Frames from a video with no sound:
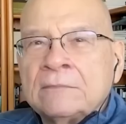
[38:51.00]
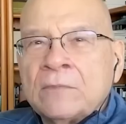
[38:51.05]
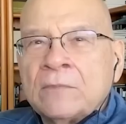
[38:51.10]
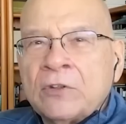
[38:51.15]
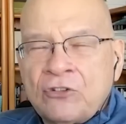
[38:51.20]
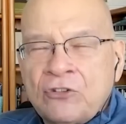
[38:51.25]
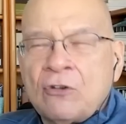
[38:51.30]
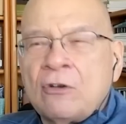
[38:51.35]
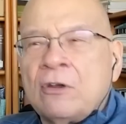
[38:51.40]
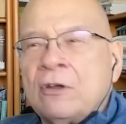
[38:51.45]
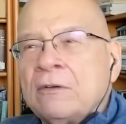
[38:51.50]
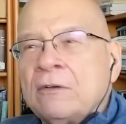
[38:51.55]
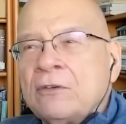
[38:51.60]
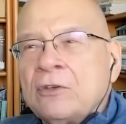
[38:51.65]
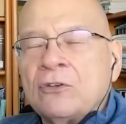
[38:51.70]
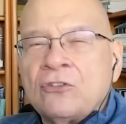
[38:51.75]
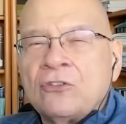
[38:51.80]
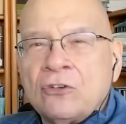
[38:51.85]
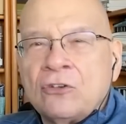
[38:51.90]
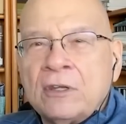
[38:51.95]
Sure,
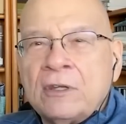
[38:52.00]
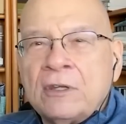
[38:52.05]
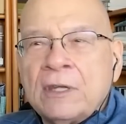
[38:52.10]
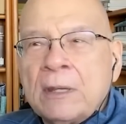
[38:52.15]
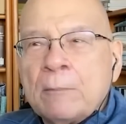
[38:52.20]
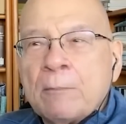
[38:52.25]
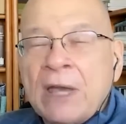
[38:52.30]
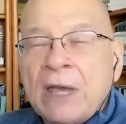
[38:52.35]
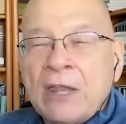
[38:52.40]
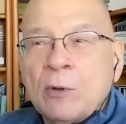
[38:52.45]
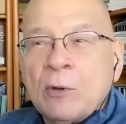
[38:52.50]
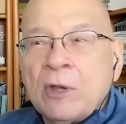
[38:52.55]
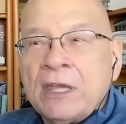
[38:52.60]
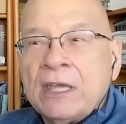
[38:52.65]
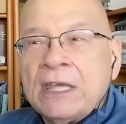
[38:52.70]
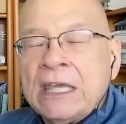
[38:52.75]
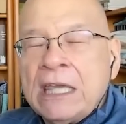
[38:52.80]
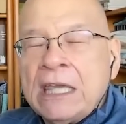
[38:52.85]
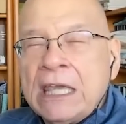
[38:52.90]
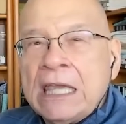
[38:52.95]
you should. By the
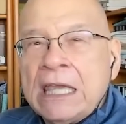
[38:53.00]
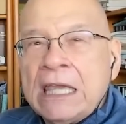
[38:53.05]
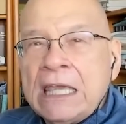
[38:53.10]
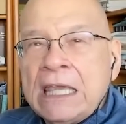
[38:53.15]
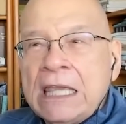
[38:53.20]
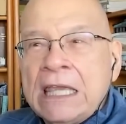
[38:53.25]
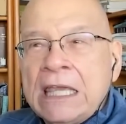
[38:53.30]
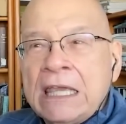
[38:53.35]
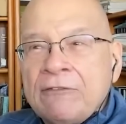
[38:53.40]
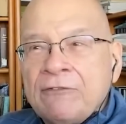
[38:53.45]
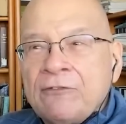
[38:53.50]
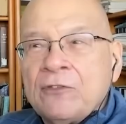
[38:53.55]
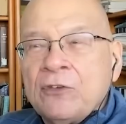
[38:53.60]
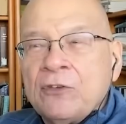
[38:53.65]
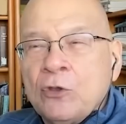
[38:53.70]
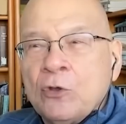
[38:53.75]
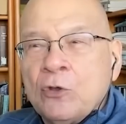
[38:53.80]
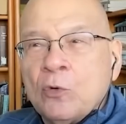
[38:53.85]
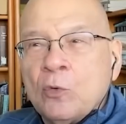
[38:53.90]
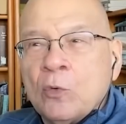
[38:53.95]
way, if
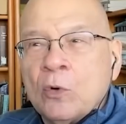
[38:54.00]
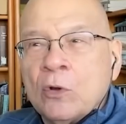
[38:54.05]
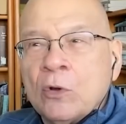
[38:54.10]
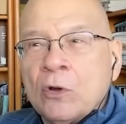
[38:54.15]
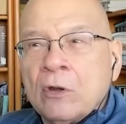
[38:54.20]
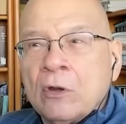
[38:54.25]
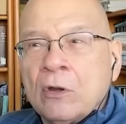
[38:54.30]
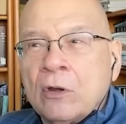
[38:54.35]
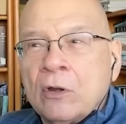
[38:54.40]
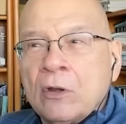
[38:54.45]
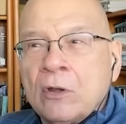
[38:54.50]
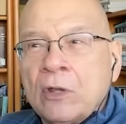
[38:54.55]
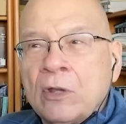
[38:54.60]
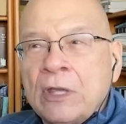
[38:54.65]
you